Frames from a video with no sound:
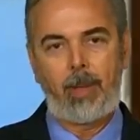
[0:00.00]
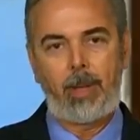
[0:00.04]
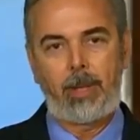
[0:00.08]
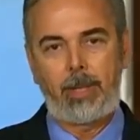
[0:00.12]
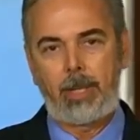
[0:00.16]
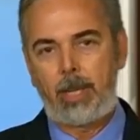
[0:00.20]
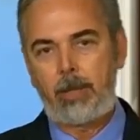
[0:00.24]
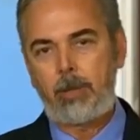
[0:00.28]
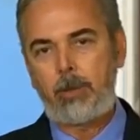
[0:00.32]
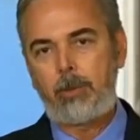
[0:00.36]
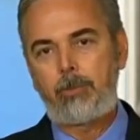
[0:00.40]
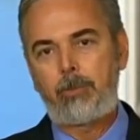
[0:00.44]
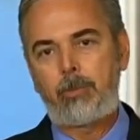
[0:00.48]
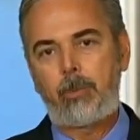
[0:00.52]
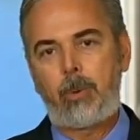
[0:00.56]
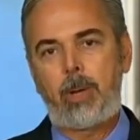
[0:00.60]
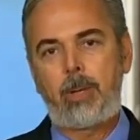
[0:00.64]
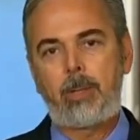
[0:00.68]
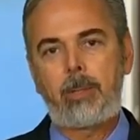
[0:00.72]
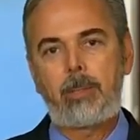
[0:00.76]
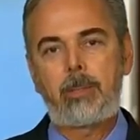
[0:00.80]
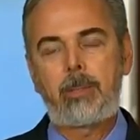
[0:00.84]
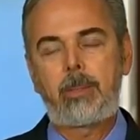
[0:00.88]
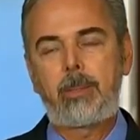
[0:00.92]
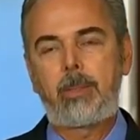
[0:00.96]
another
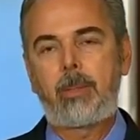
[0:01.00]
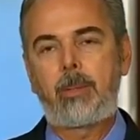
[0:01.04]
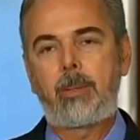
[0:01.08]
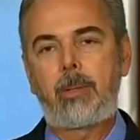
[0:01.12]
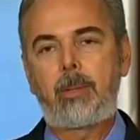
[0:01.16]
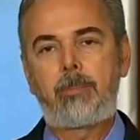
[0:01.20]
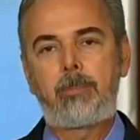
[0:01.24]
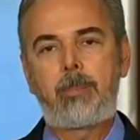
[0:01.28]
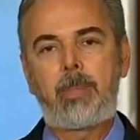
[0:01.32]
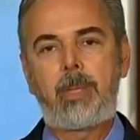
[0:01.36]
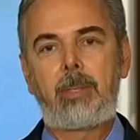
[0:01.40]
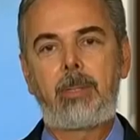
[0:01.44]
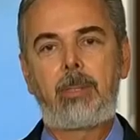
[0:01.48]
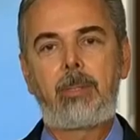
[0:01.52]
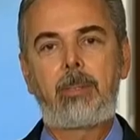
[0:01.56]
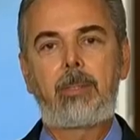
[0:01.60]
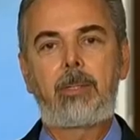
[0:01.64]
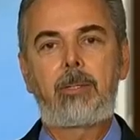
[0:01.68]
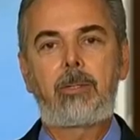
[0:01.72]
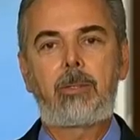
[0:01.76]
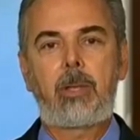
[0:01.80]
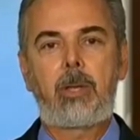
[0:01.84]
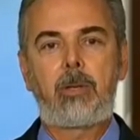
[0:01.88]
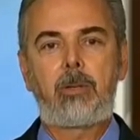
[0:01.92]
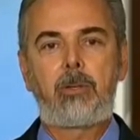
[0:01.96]
front, there have been
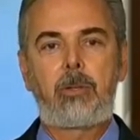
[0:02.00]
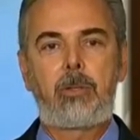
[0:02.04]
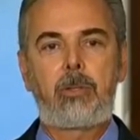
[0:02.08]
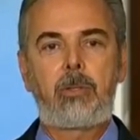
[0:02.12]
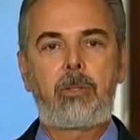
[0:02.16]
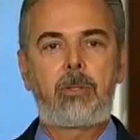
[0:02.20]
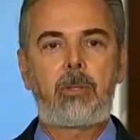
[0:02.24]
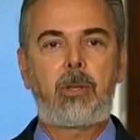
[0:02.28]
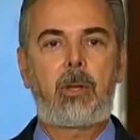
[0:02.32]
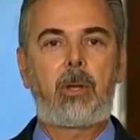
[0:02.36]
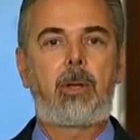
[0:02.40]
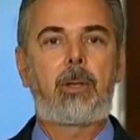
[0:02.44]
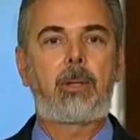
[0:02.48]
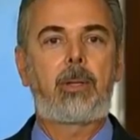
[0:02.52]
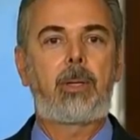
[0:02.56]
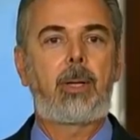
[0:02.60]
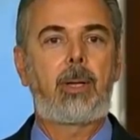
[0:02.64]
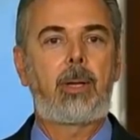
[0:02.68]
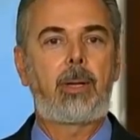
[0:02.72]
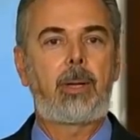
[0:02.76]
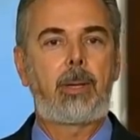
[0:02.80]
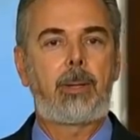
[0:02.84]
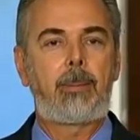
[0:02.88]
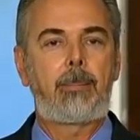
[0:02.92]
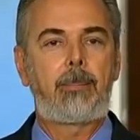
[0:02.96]
discussions
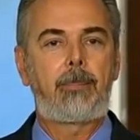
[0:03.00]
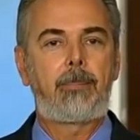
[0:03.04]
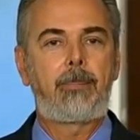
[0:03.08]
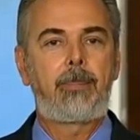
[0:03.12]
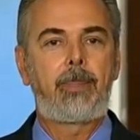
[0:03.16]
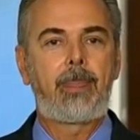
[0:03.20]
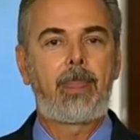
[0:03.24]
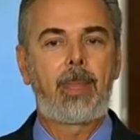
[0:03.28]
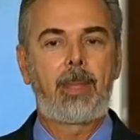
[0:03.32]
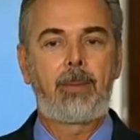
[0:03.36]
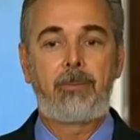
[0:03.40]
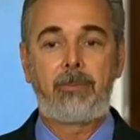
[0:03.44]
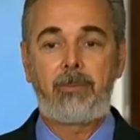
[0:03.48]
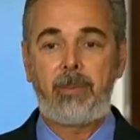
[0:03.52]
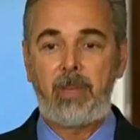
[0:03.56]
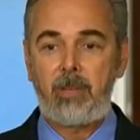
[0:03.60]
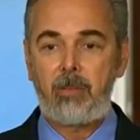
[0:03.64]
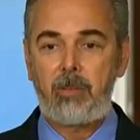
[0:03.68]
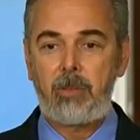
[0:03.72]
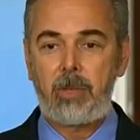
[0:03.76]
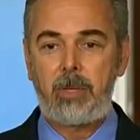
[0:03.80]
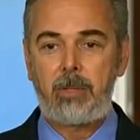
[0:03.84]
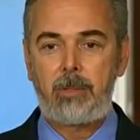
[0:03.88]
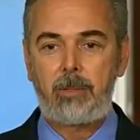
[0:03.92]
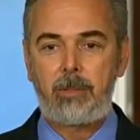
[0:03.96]
on
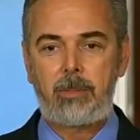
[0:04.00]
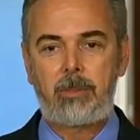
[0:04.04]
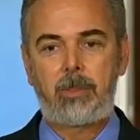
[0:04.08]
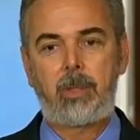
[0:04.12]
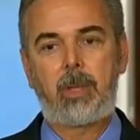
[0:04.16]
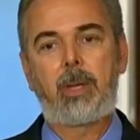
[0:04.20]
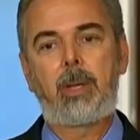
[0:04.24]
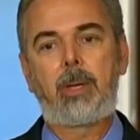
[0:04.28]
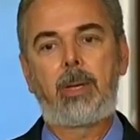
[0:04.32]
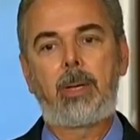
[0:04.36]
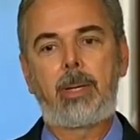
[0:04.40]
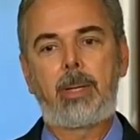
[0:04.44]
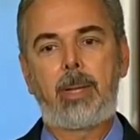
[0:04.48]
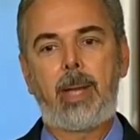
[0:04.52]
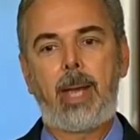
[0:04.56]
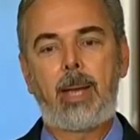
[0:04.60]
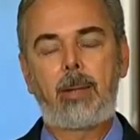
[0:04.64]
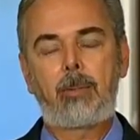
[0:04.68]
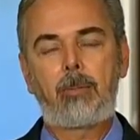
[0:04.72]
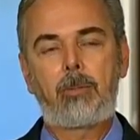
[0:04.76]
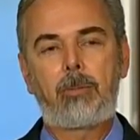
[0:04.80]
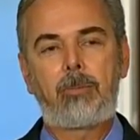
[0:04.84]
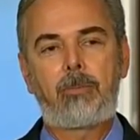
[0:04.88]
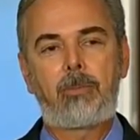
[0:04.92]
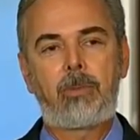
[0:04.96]
visas and
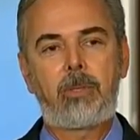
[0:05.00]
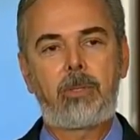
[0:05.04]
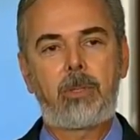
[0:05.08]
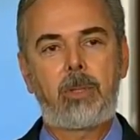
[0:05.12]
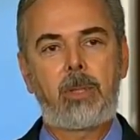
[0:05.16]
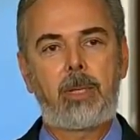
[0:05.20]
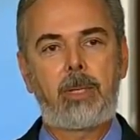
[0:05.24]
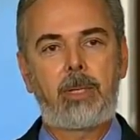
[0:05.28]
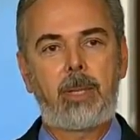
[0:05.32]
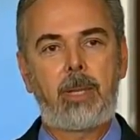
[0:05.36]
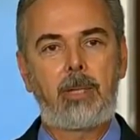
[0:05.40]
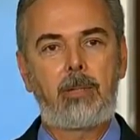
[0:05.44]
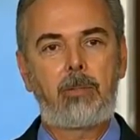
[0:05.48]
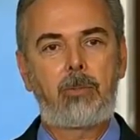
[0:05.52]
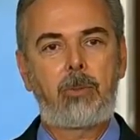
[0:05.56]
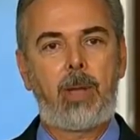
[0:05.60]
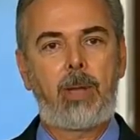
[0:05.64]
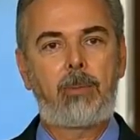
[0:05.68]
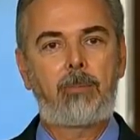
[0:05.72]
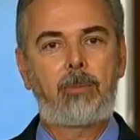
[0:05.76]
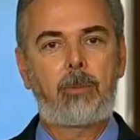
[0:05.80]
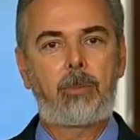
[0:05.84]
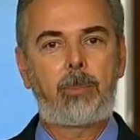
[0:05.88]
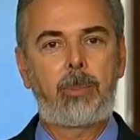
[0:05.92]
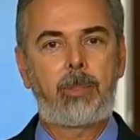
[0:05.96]
how to facilitate
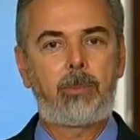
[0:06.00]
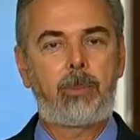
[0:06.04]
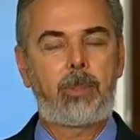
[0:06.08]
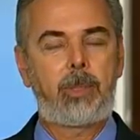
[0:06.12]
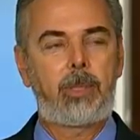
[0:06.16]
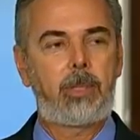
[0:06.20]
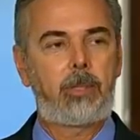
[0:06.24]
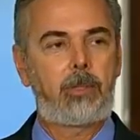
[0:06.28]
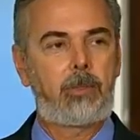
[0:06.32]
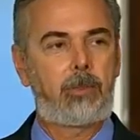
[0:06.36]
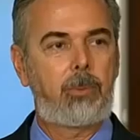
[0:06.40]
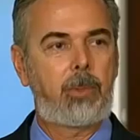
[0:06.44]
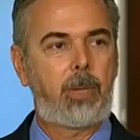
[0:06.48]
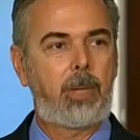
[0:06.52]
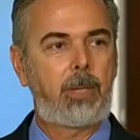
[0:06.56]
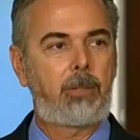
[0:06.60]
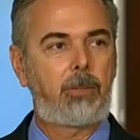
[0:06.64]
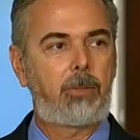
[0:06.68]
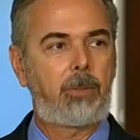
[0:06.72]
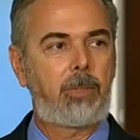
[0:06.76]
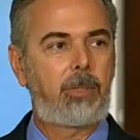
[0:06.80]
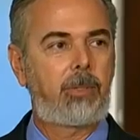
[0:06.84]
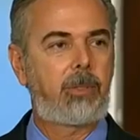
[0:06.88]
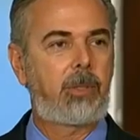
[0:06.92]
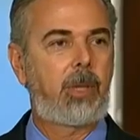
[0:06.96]
travel between the two
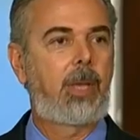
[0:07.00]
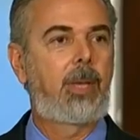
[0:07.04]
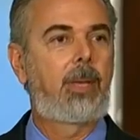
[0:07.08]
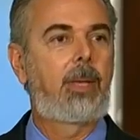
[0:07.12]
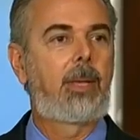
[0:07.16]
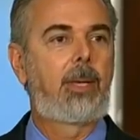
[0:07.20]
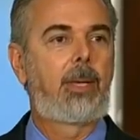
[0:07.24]
countries.